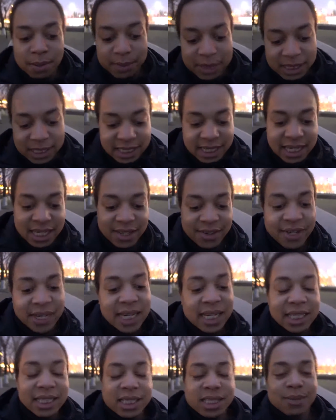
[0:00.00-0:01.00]
into Hillary
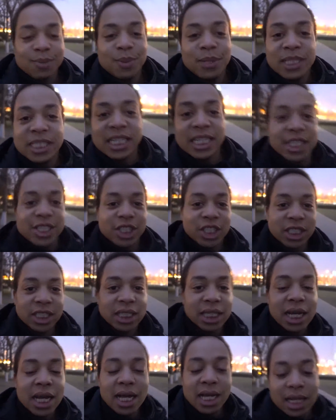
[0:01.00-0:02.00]
at the subway
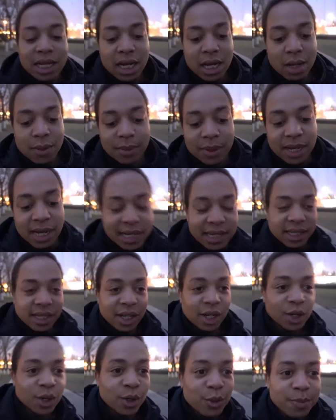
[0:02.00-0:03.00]
station and now we're heading
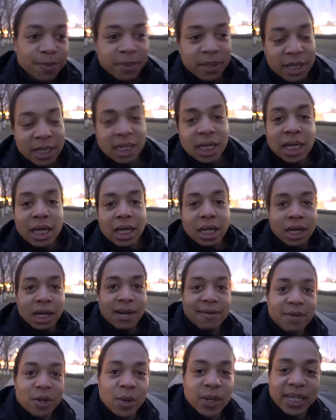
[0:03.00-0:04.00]
home. Gonna
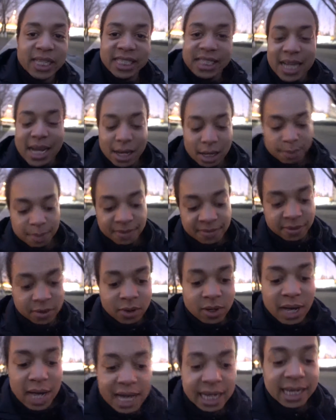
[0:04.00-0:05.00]
have a quick snack
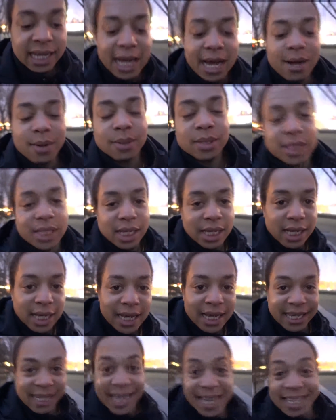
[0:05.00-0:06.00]
before heading out
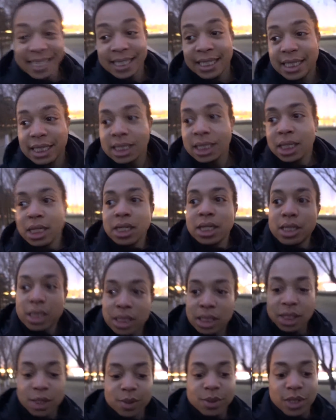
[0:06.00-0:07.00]
again
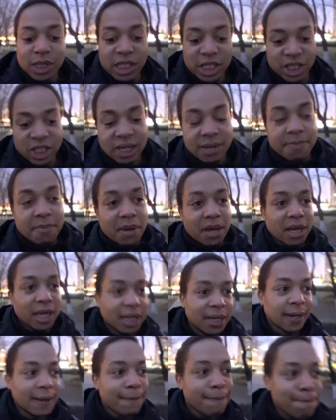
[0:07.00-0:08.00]
to go to the gym.
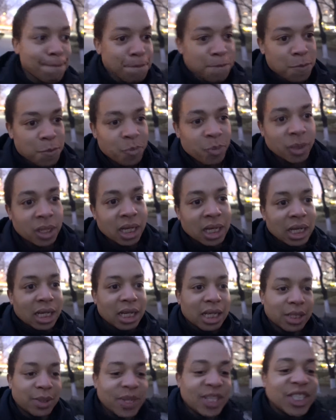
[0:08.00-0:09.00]

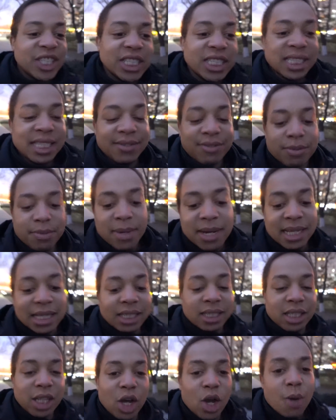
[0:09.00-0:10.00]
So as you can see from my
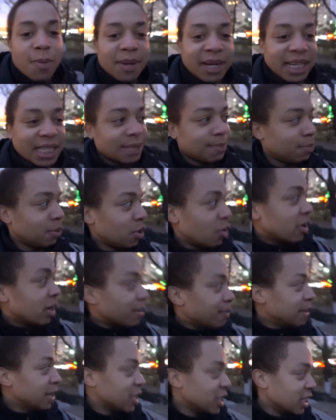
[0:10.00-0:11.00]
little urban
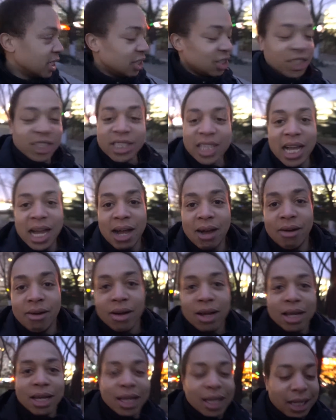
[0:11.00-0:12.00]
exploring mission just now,
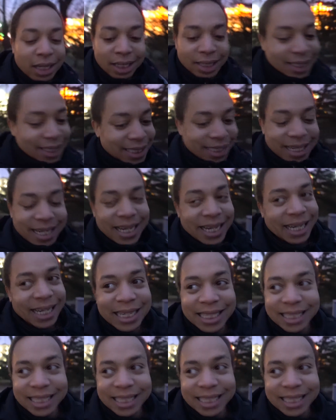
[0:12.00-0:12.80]
uh,